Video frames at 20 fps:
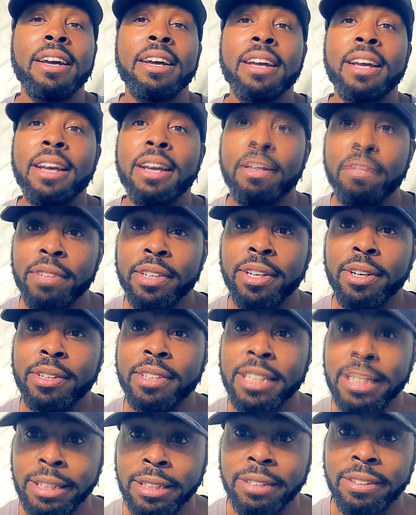heavy
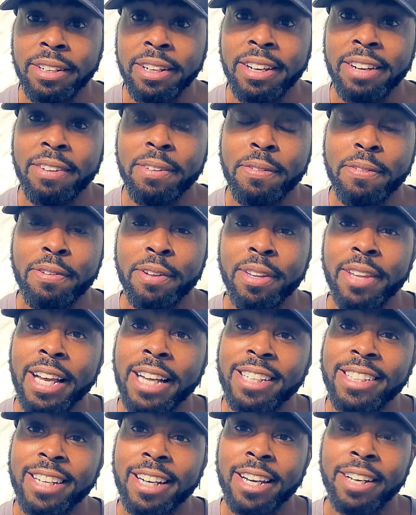artillery for
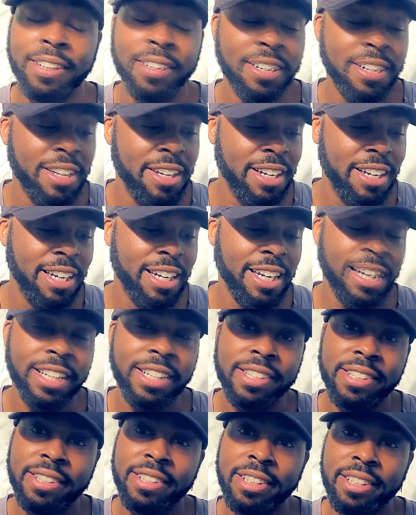that channel.
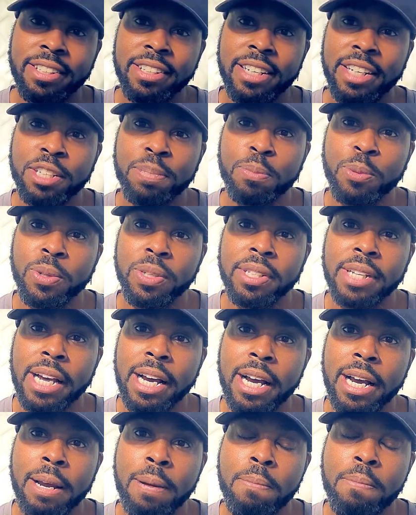It's just, it takes more
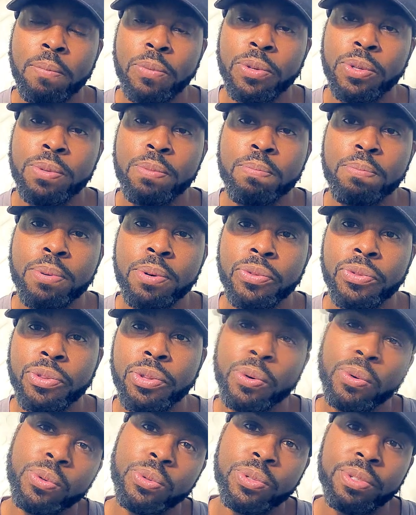time to put
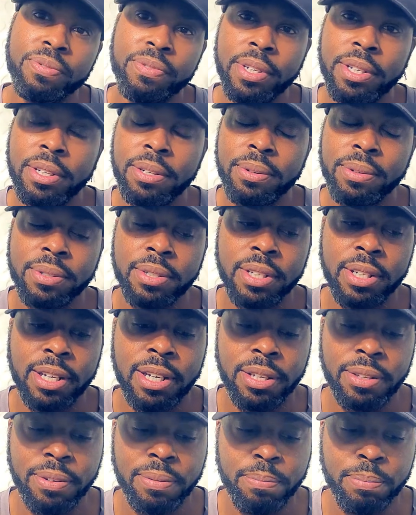those videos
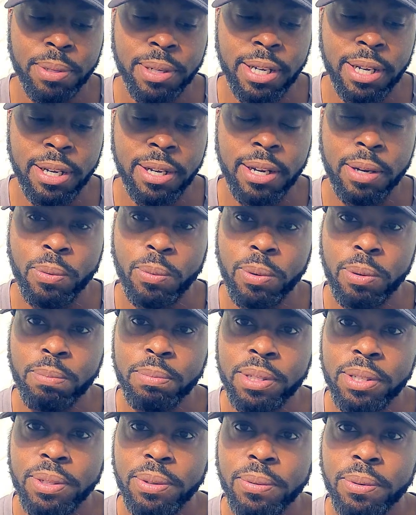together, but I will
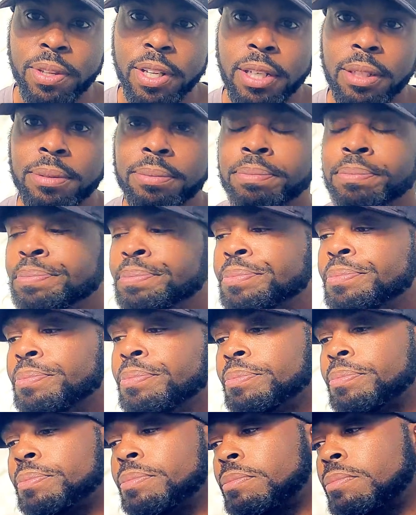be doing that.
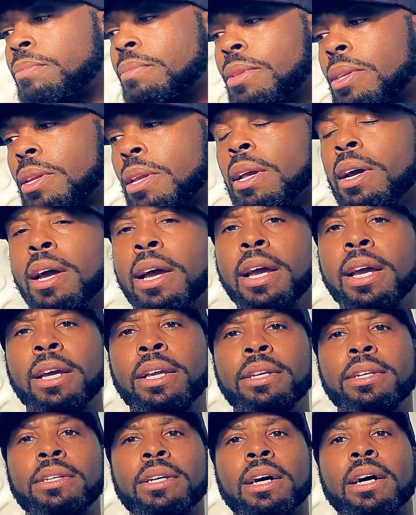
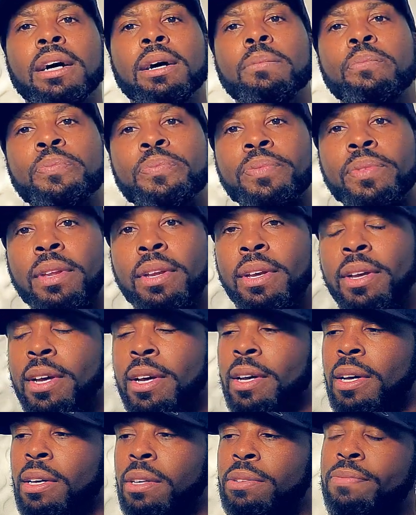And,
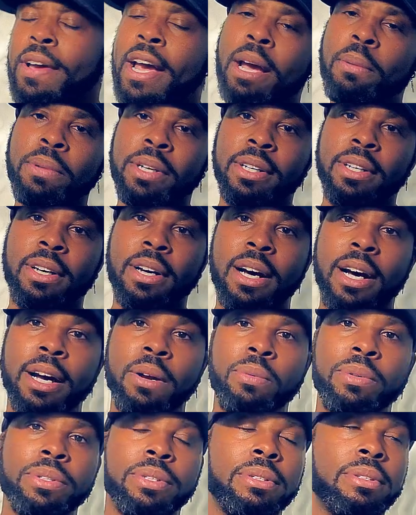it's family.
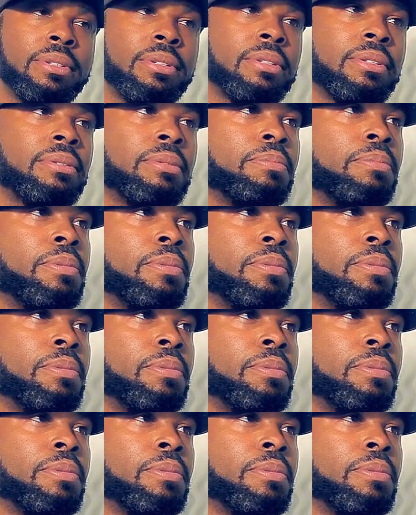I was,